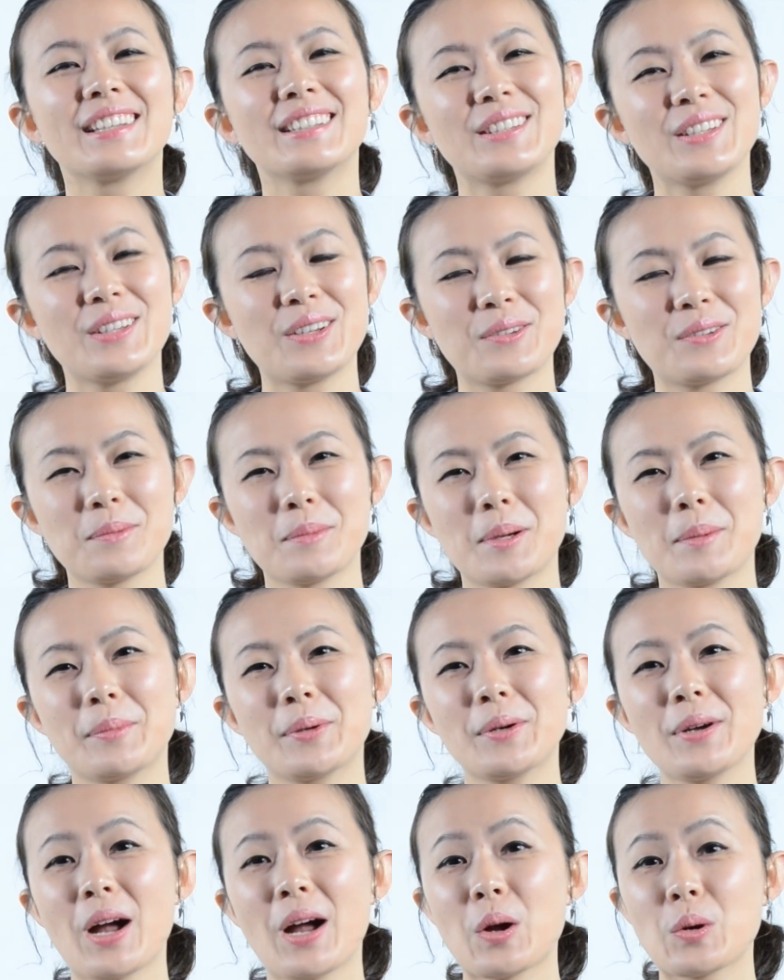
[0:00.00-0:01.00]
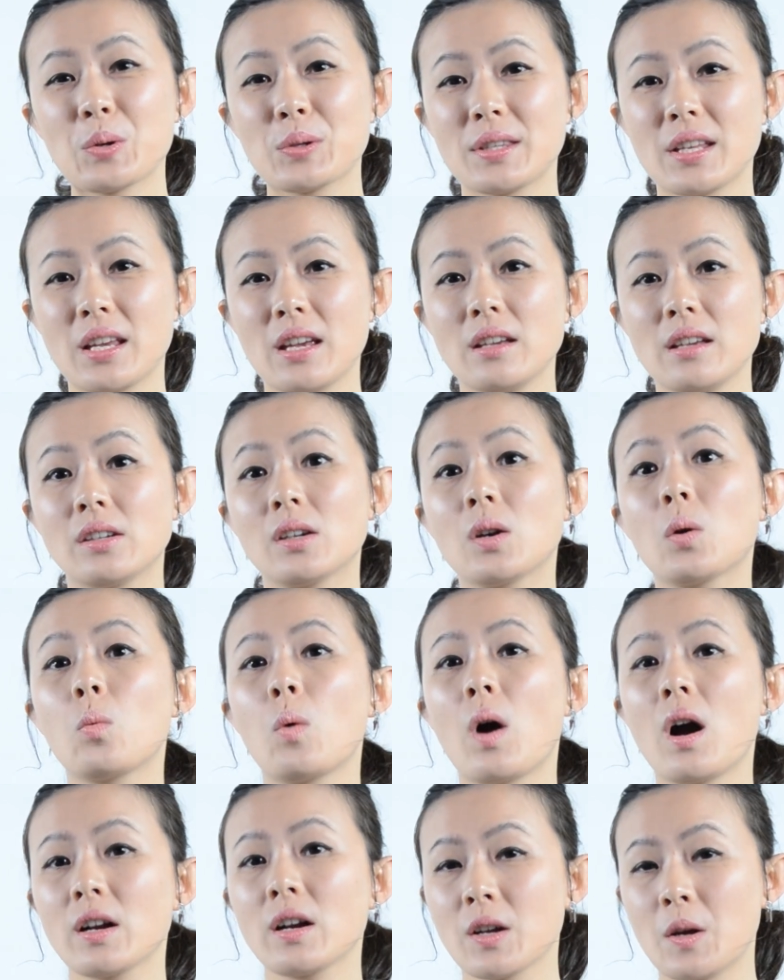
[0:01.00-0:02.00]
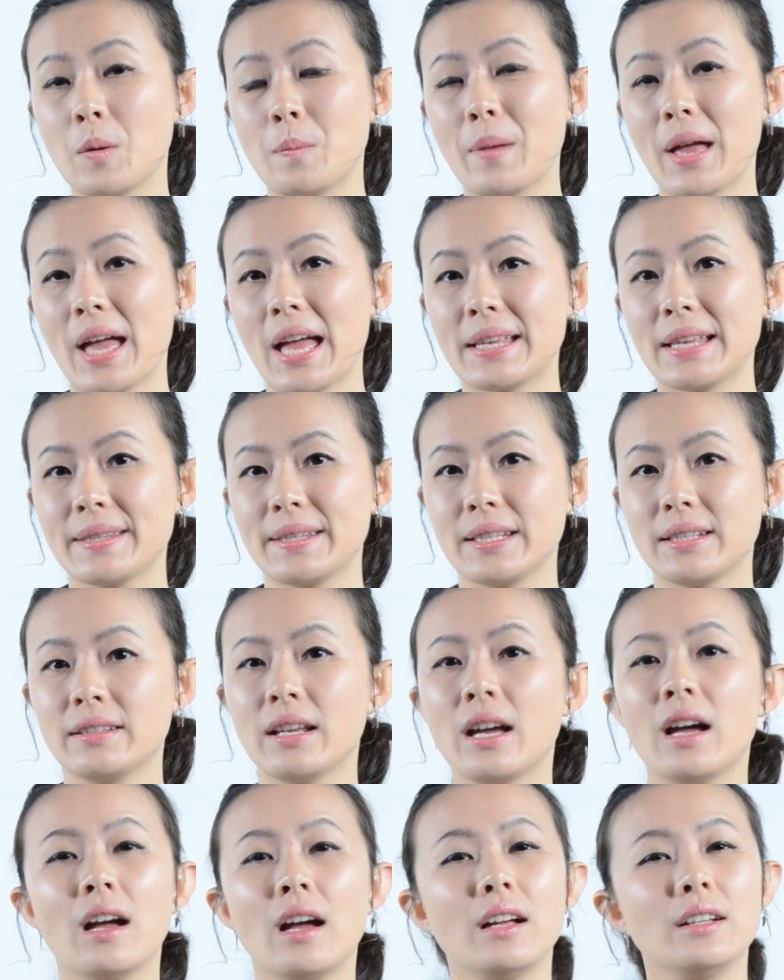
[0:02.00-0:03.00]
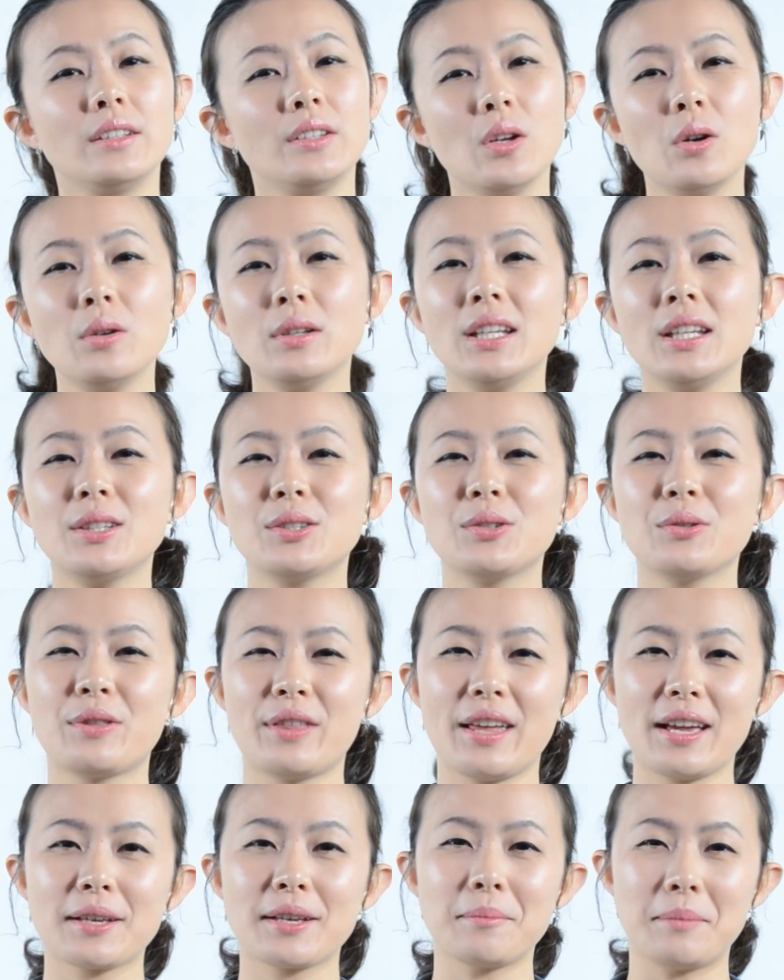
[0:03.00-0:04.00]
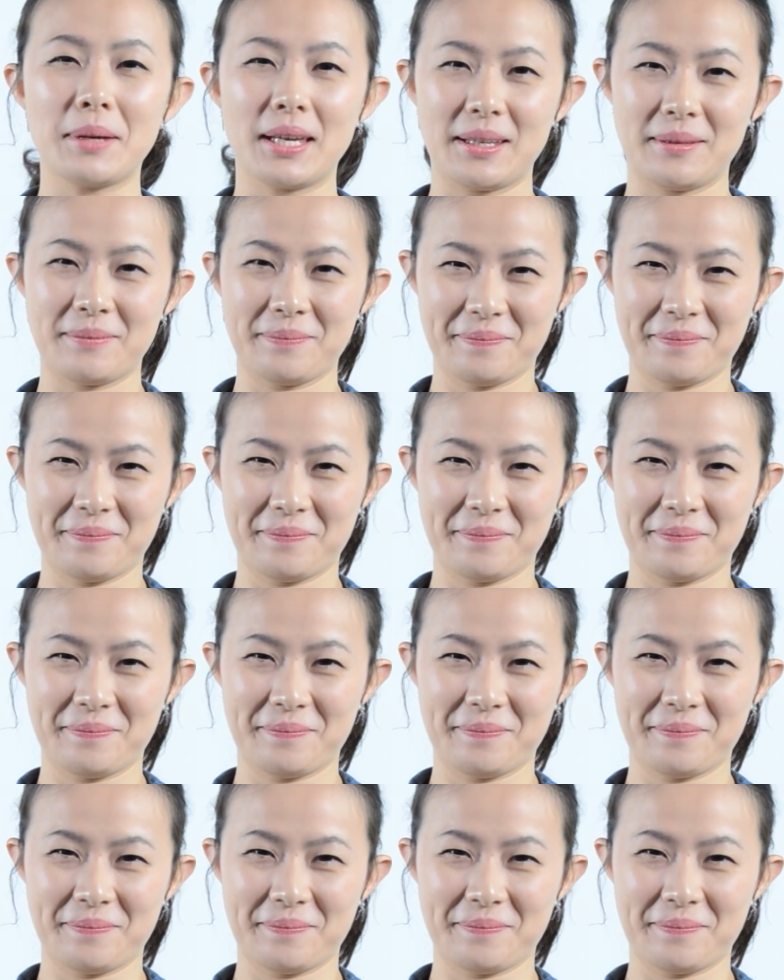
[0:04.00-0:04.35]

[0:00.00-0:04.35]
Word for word: you remember how to say you're welcome as in no need to thank me?